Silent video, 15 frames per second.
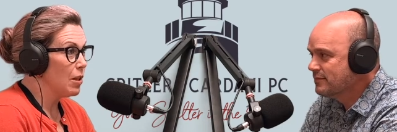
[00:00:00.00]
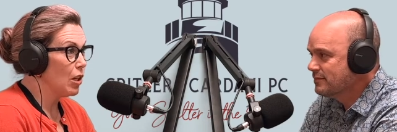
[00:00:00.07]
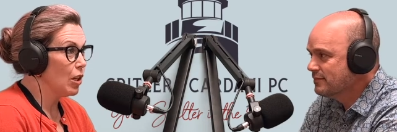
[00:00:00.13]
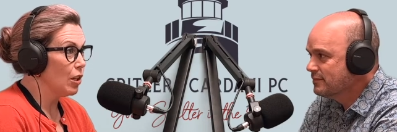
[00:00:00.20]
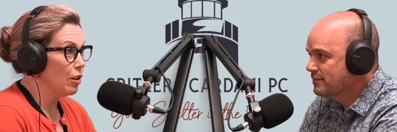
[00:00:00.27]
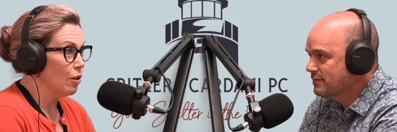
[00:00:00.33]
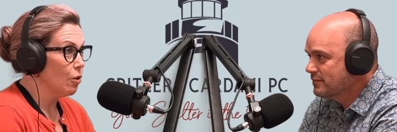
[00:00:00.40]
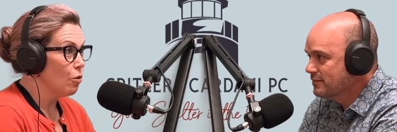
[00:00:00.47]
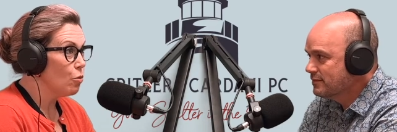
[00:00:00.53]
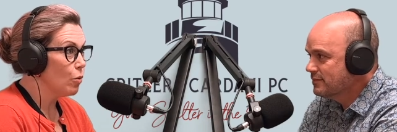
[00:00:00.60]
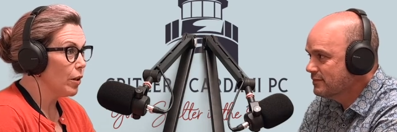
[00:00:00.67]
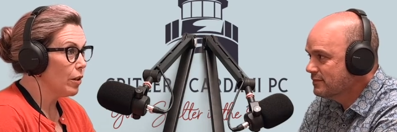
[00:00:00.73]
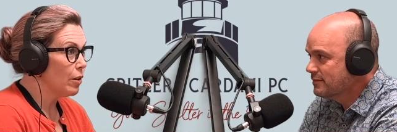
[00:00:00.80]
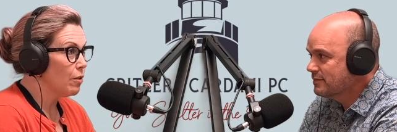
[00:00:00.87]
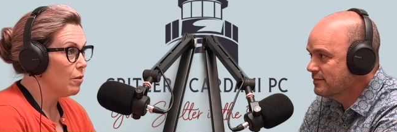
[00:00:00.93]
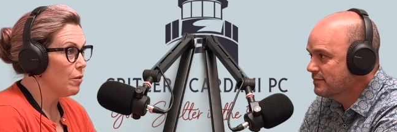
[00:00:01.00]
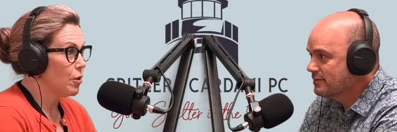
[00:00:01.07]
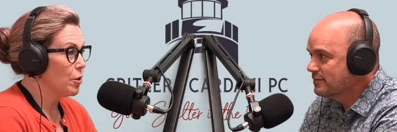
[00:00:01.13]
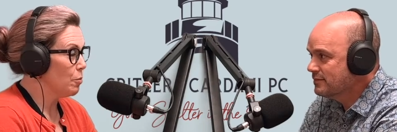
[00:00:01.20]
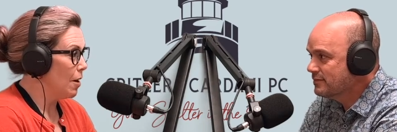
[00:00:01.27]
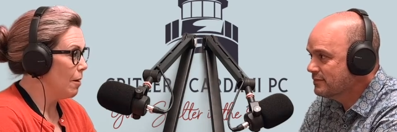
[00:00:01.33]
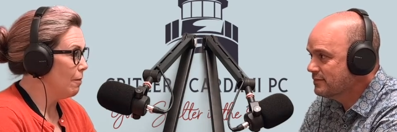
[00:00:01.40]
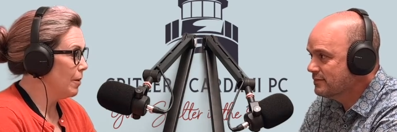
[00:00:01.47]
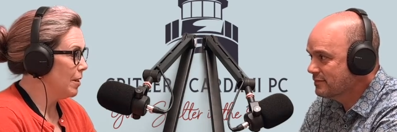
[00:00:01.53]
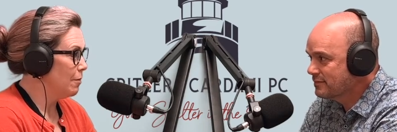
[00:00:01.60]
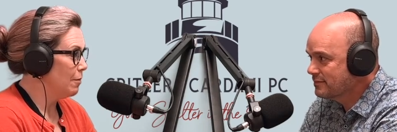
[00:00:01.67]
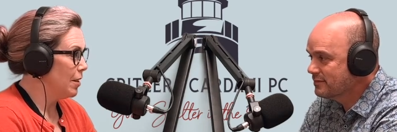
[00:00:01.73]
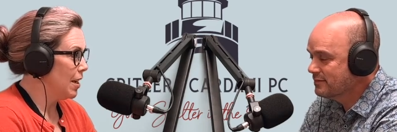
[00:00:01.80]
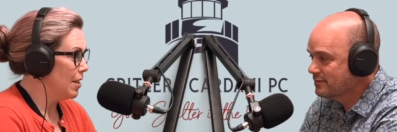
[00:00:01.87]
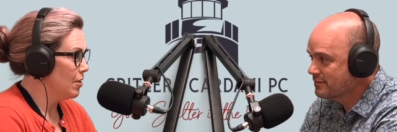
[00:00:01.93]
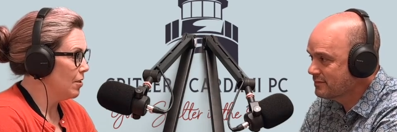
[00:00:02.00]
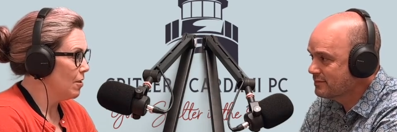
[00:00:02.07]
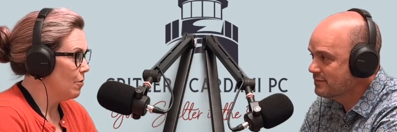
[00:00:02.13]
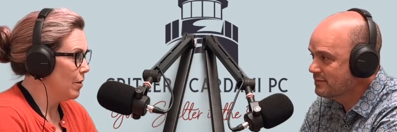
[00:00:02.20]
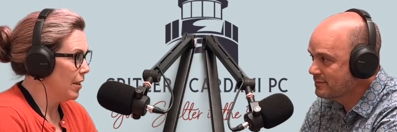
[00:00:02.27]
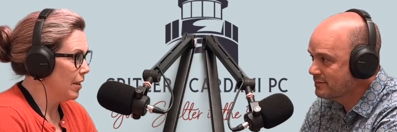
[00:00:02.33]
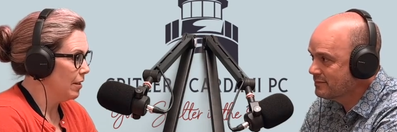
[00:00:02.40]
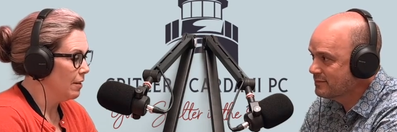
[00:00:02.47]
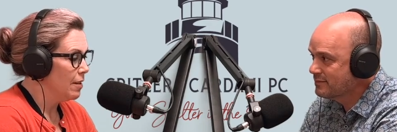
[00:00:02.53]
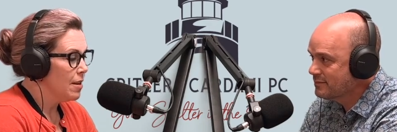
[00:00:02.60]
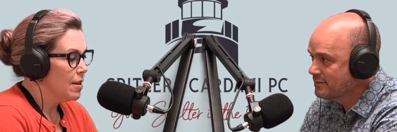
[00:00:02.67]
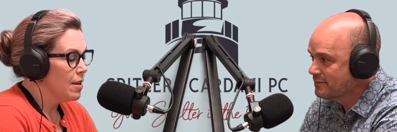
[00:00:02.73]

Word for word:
Speaker 1: colloquial. There's probably some case law we can